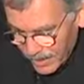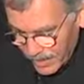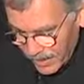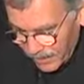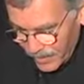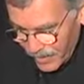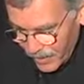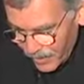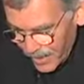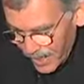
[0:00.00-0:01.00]
it's enough to
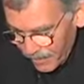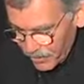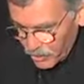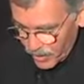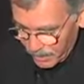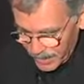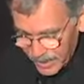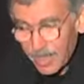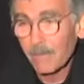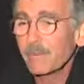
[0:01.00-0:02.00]
know that I've enjoyed
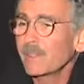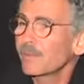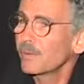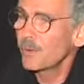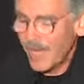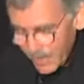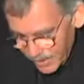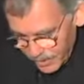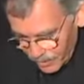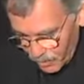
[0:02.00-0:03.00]
myself in
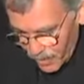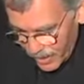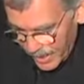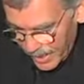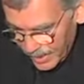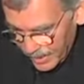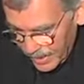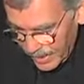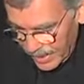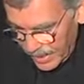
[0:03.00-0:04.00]
creating this work, and
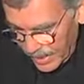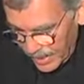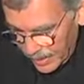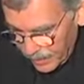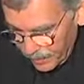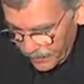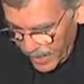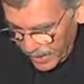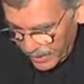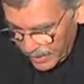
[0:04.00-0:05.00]

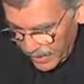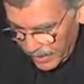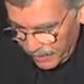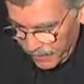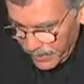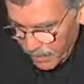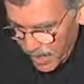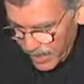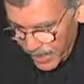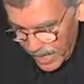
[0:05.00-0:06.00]
that if in
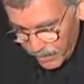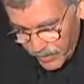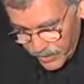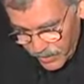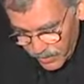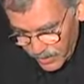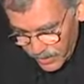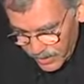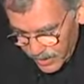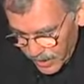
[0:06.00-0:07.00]
my gallery shows
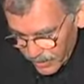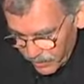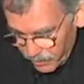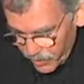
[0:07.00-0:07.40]
and sales of